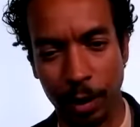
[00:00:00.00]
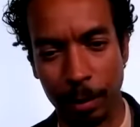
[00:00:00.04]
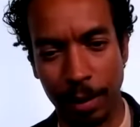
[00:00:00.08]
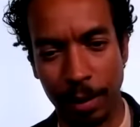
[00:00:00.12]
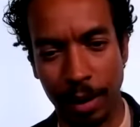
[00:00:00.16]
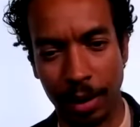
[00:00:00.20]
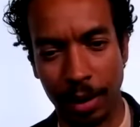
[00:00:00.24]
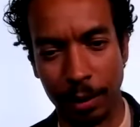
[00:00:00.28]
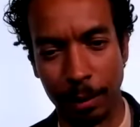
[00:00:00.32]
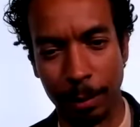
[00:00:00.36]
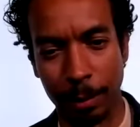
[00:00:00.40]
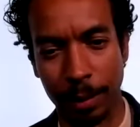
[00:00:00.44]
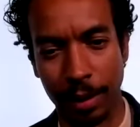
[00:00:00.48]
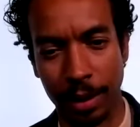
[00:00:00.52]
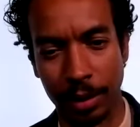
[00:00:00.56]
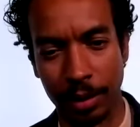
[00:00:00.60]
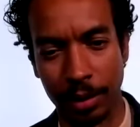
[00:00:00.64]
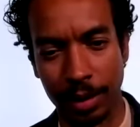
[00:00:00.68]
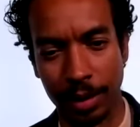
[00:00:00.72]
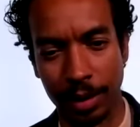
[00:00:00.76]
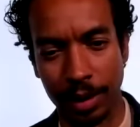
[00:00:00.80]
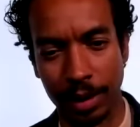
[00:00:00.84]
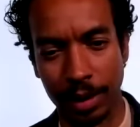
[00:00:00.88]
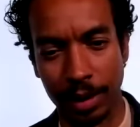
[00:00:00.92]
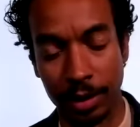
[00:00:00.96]
amount
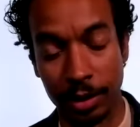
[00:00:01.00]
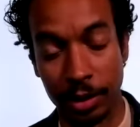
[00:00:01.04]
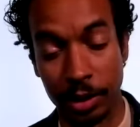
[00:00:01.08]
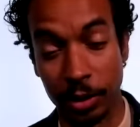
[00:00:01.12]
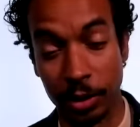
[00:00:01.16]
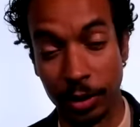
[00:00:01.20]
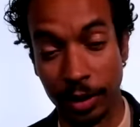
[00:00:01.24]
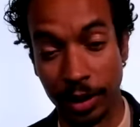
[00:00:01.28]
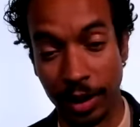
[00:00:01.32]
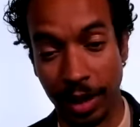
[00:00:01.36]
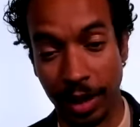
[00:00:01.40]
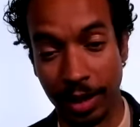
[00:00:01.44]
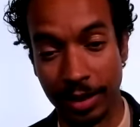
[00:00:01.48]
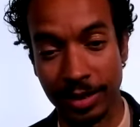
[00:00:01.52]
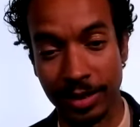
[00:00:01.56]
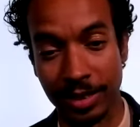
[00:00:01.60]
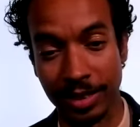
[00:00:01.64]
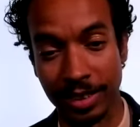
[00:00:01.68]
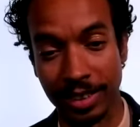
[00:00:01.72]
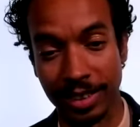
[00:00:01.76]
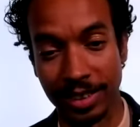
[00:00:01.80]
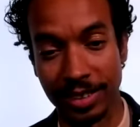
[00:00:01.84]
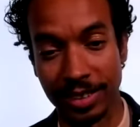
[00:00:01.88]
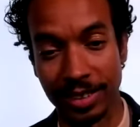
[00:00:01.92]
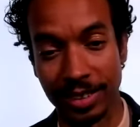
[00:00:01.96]
about
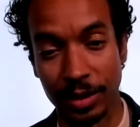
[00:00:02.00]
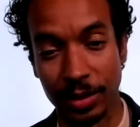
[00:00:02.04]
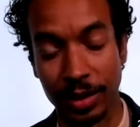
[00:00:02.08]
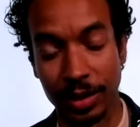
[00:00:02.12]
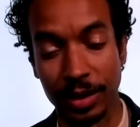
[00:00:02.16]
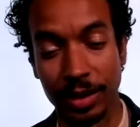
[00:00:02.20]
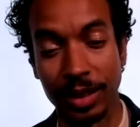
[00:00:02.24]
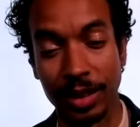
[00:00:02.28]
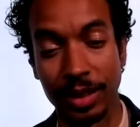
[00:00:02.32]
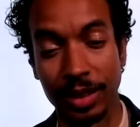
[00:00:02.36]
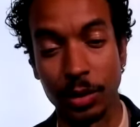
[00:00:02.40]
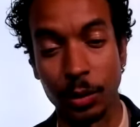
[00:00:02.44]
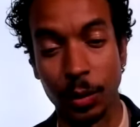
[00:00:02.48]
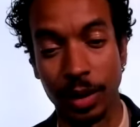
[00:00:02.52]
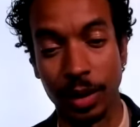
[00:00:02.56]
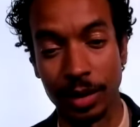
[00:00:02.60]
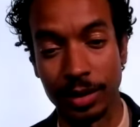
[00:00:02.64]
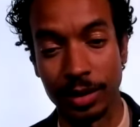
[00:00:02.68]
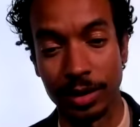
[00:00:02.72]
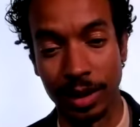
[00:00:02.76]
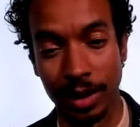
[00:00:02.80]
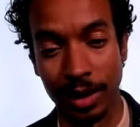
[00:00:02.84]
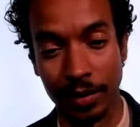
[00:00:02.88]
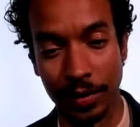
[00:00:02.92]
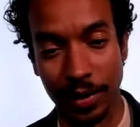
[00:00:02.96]
curiosity. Is there anything you want to
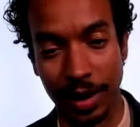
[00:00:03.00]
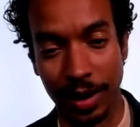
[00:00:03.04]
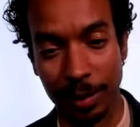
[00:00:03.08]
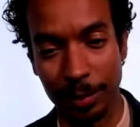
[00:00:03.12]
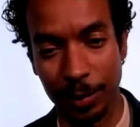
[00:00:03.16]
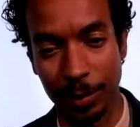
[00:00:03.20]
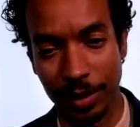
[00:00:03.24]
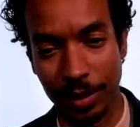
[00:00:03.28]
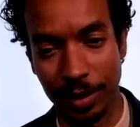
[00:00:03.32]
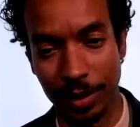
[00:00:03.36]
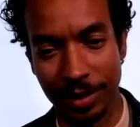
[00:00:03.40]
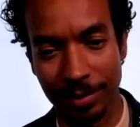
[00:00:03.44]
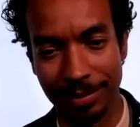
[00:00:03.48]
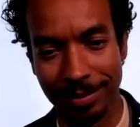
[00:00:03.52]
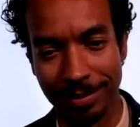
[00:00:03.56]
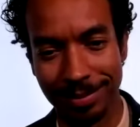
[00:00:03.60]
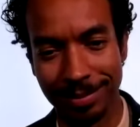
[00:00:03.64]
say on that point?